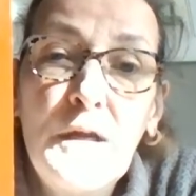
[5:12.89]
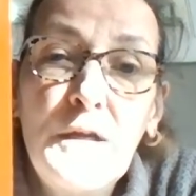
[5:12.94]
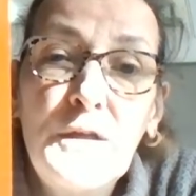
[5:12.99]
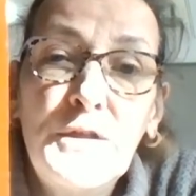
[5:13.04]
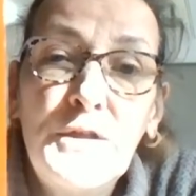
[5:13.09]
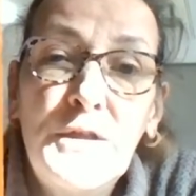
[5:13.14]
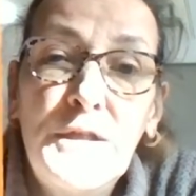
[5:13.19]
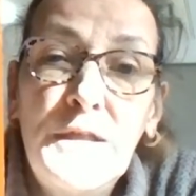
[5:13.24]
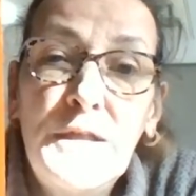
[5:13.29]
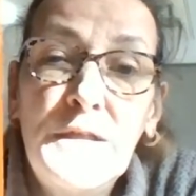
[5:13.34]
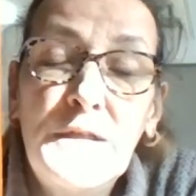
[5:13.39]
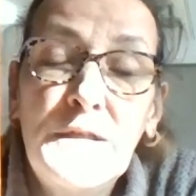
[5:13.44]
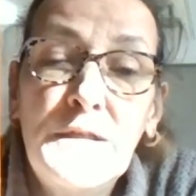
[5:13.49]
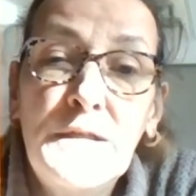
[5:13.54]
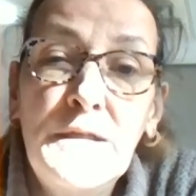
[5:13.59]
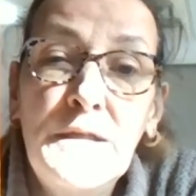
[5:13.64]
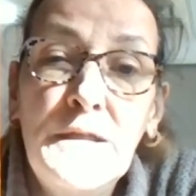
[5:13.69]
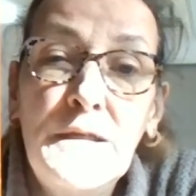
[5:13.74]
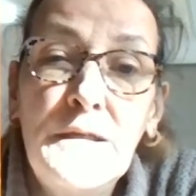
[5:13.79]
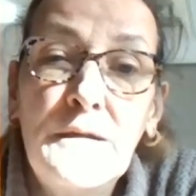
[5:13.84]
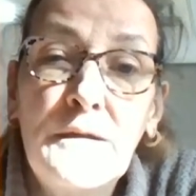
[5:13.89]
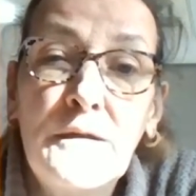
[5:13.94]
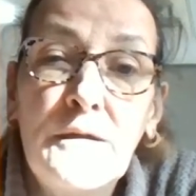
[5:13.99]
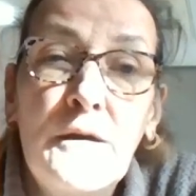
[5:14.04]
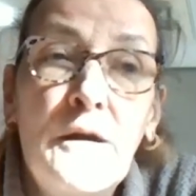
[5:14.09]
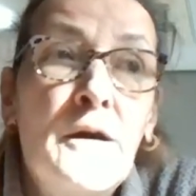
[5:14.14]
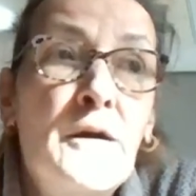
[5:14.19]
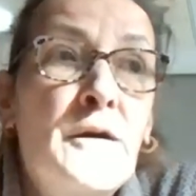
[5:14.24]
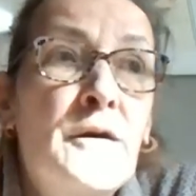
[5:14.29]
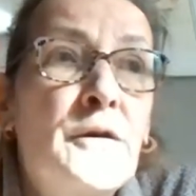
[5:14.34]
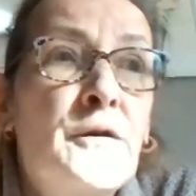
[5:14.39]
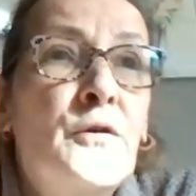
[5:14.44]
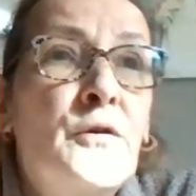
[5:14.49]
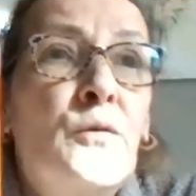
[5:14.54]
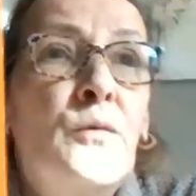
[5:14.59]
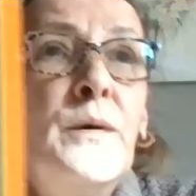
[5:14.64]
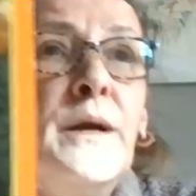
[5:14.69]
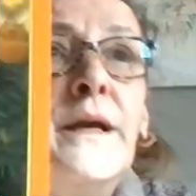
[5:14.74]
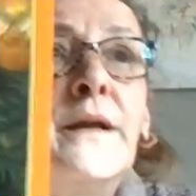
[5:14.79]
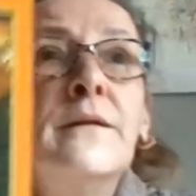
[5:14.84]
She's the uh,
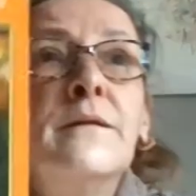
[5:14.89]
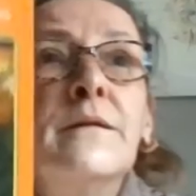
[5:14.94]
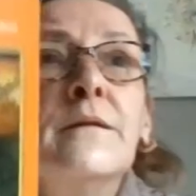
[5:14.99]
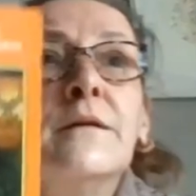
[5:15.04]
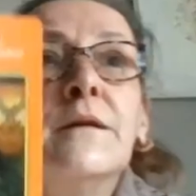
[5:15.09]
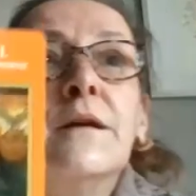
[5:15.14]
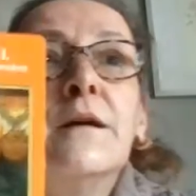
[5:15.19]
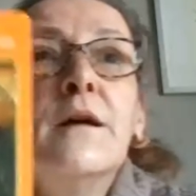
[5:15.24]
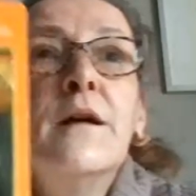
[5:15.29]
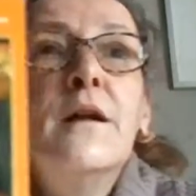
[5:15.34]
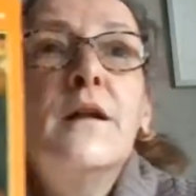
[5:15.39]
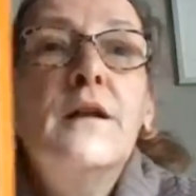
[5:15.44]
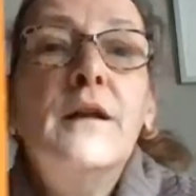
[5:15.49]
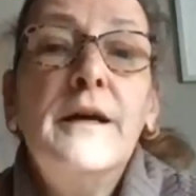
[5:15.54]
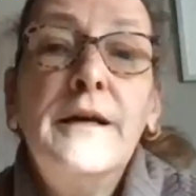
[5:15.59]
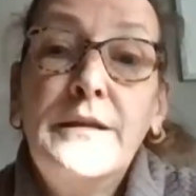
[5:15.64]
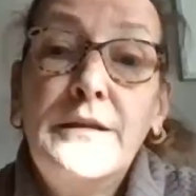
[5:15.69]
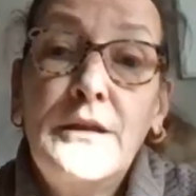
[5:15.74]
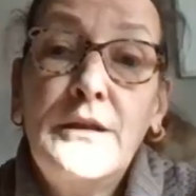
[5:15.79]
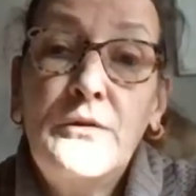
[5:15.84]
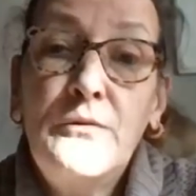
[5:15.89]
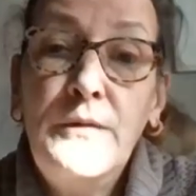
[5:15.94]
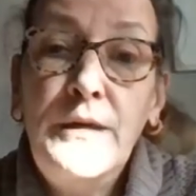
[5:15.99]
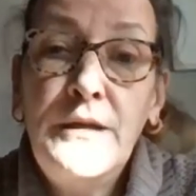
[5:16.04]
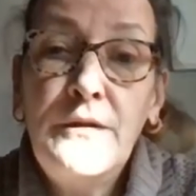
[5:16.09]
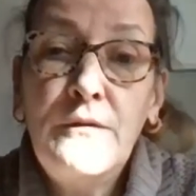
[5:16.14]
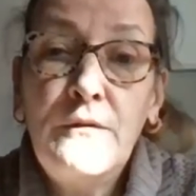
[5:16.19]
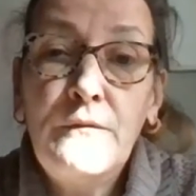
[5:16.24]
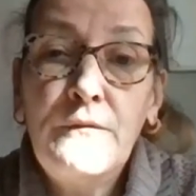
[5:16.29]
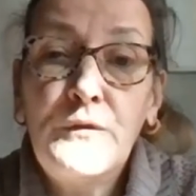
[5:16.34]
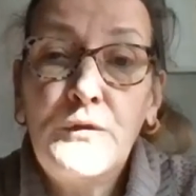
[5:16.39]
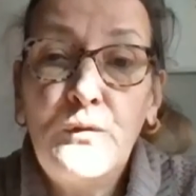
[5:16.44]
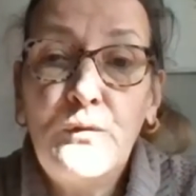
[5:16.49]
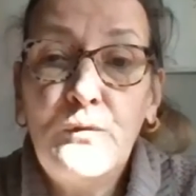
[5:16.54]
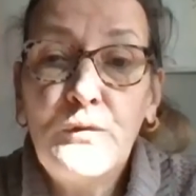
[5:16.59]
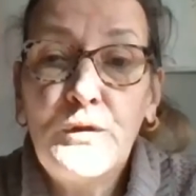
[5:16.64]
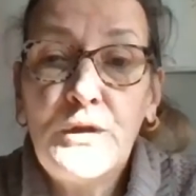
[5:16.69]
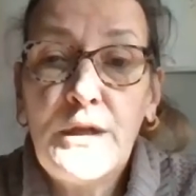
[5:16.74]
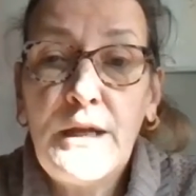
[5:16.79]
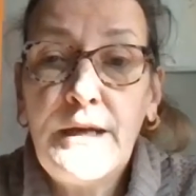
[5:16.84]
Queen, like the Queen of
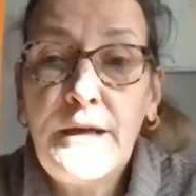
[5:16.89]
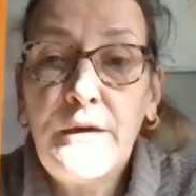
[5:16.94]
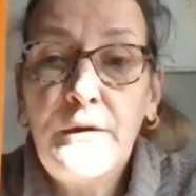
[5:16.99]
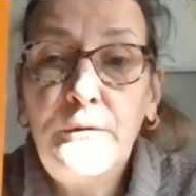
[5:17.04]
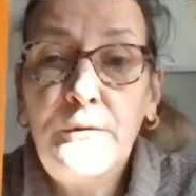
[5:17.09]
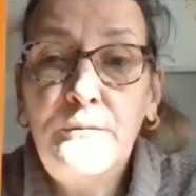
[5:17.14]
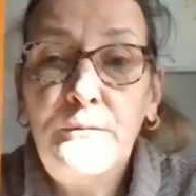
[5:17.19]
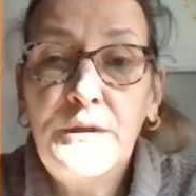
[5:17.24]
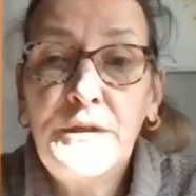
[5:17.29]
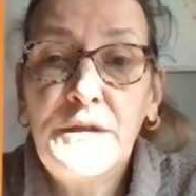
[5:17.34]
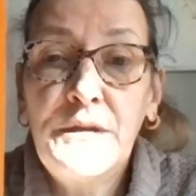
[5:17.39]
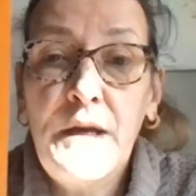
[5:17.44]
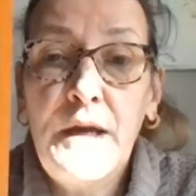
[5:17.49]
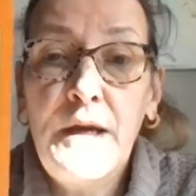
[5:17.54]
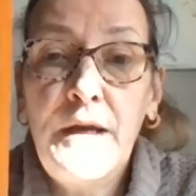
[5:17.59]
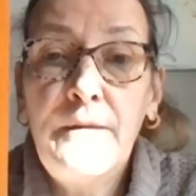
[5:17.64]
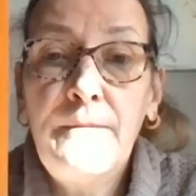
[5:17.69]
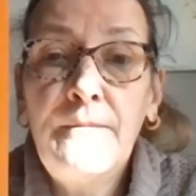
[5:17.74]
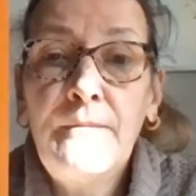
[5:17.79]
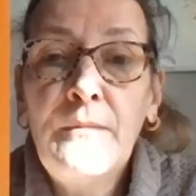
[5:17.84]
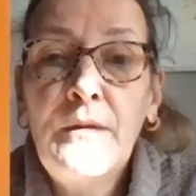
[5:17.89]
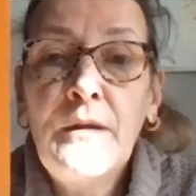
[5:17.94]
Swords, like I always say,